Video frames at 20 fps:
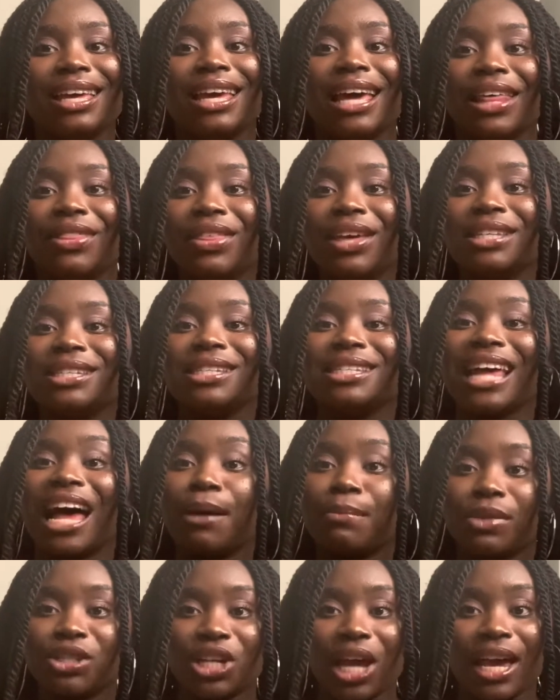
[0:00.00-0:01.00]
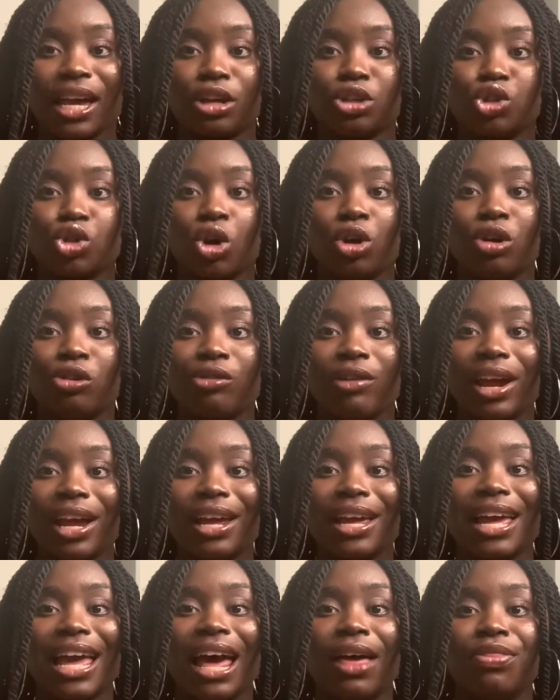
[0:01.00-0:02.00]
this is how much I can
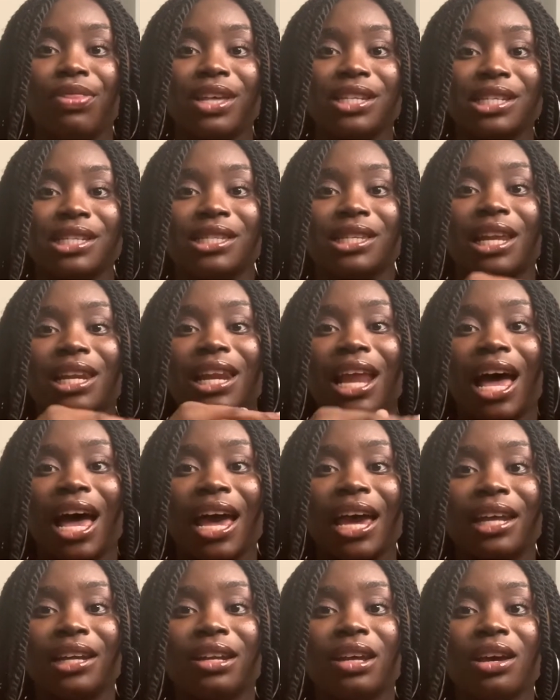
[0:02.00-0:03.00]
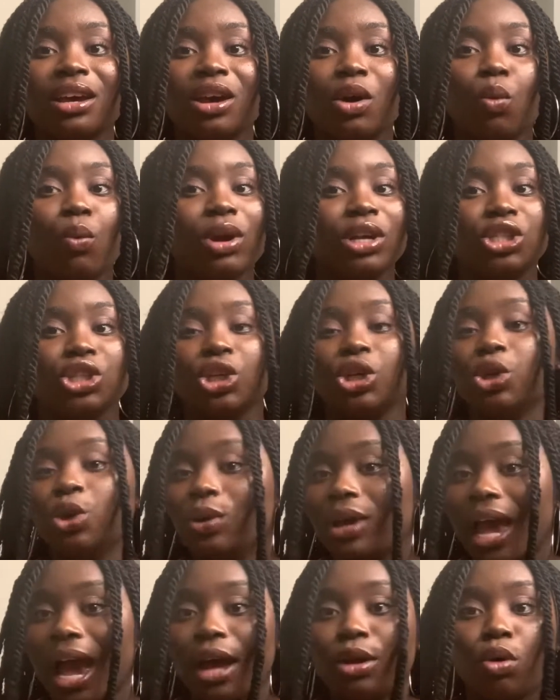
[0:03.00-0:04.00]
tolerate and this is the line which you
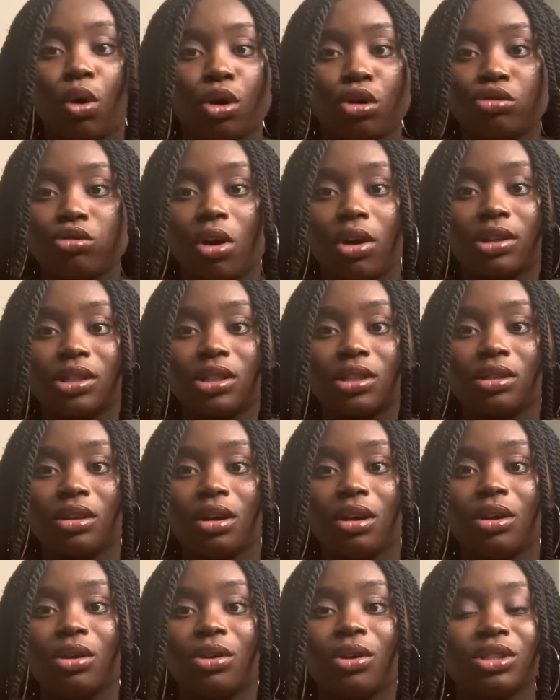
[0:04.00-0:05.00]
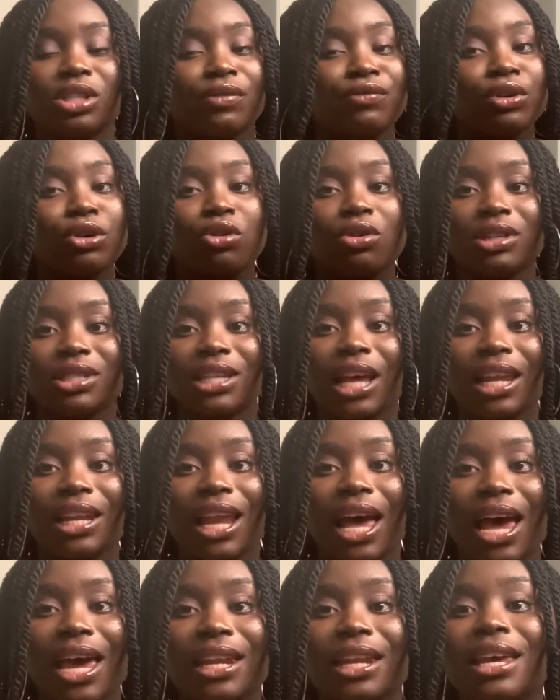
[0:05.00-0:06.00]
cannot cross. Because if you cross that
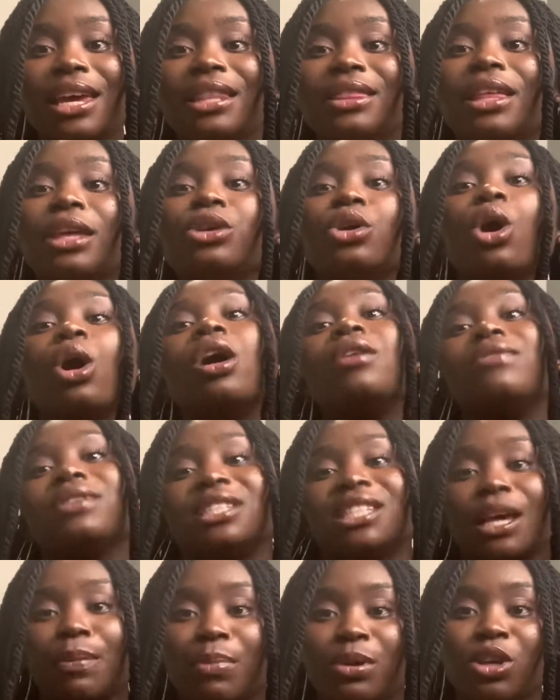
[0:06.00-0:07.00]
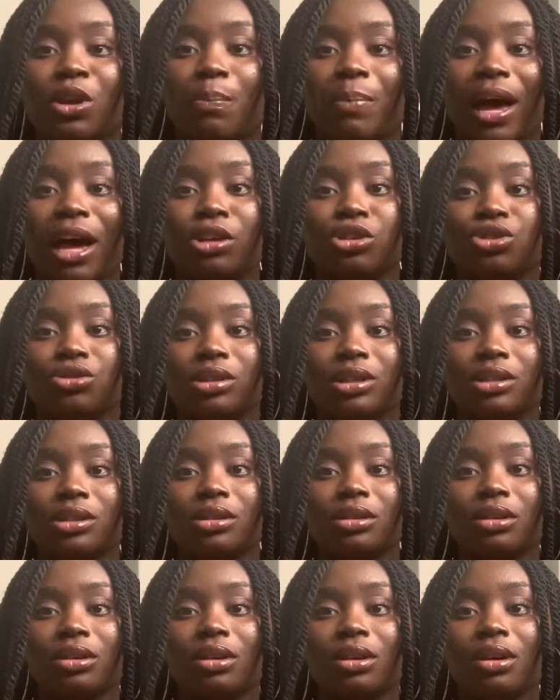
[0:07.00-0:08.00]
line, then you're overstepping your boundaries.
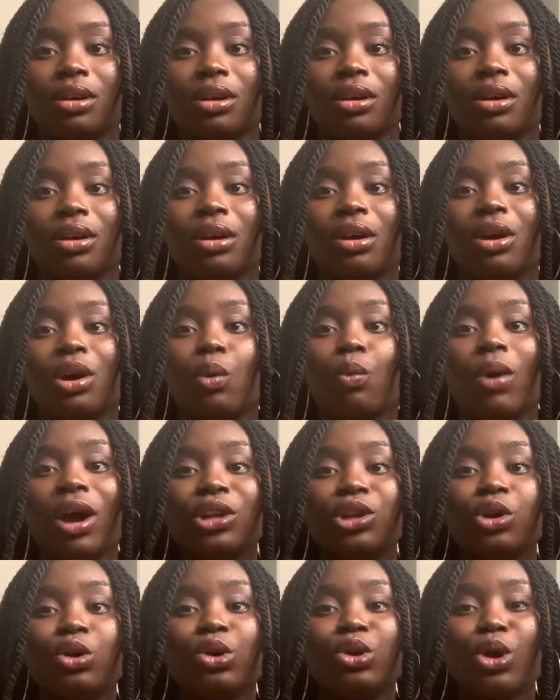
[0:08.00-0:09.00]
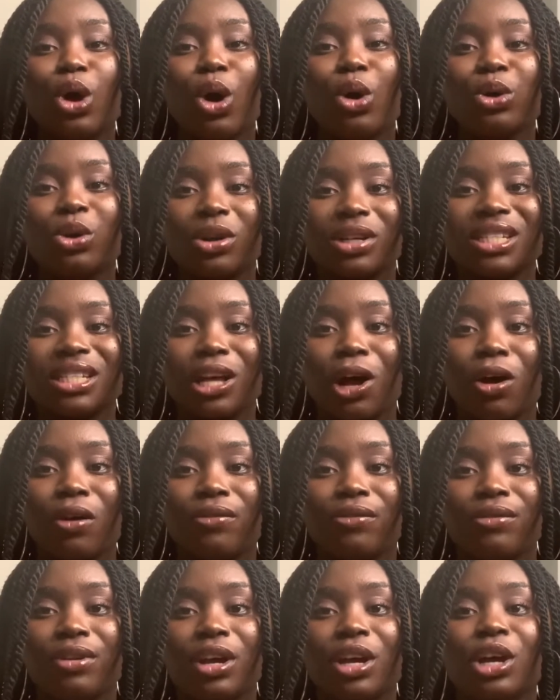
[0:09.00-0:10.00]
When you know yourself,
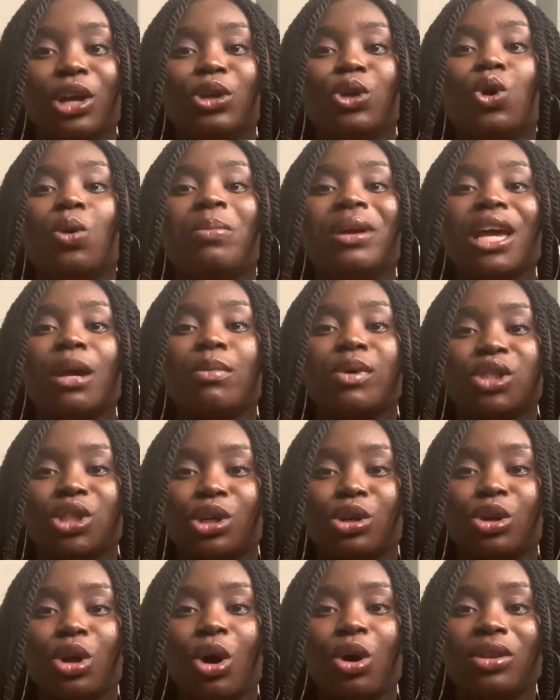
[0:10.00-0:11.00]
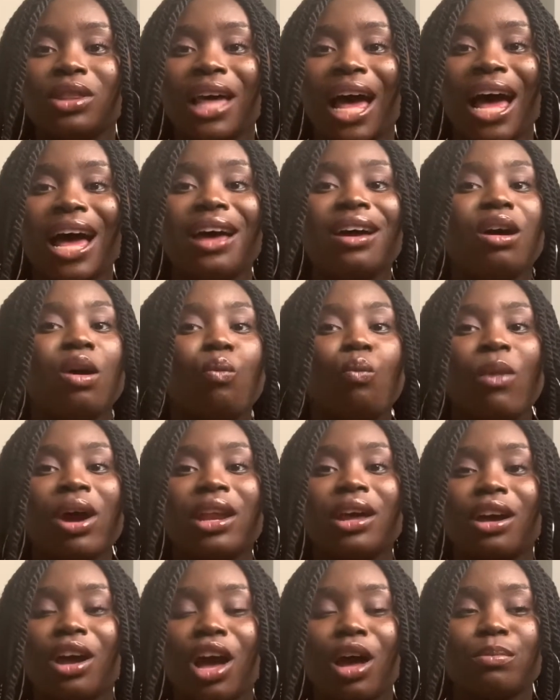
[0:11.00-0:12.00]
you'll be able to know that when
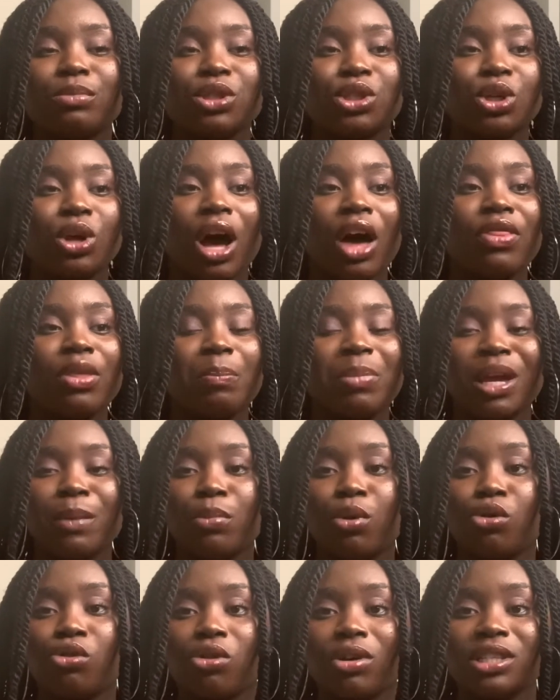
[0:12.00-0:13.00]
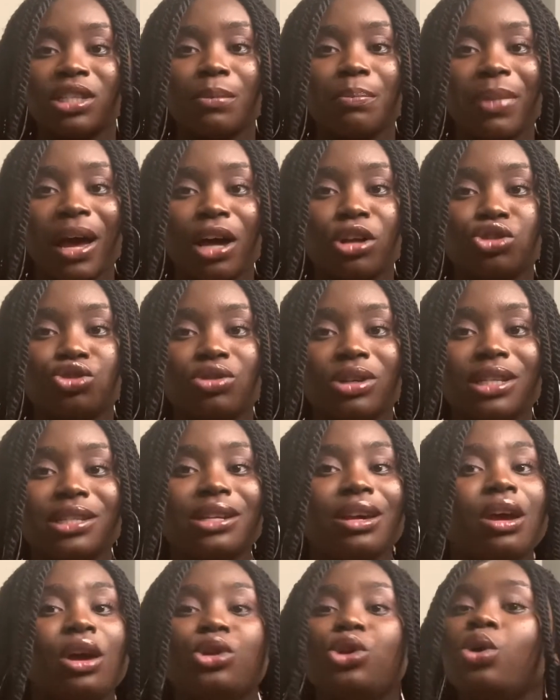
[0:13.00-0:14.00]
it comes to other people crossing boundaries,
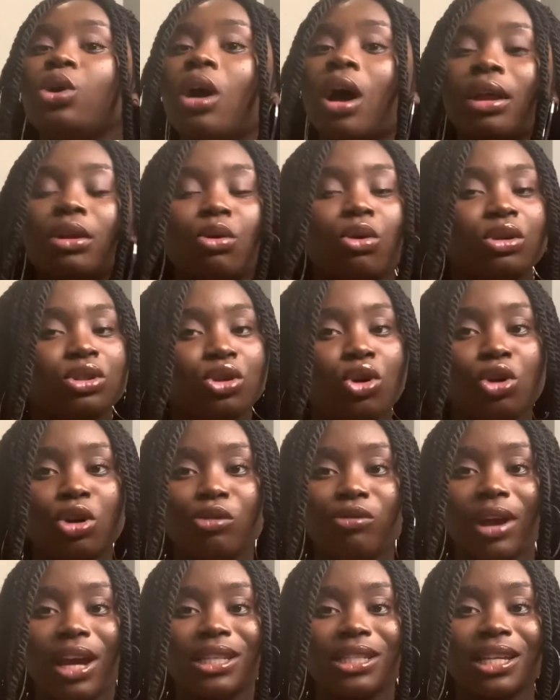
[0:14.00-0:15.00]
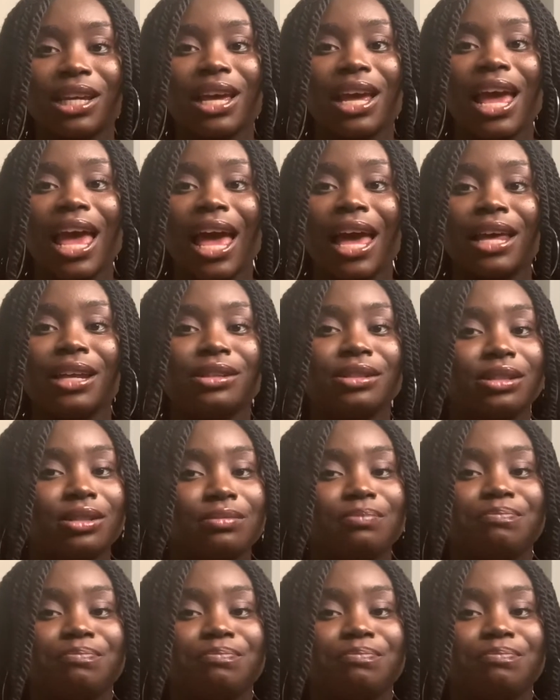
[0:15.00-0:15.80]
you cannot tolerate it, and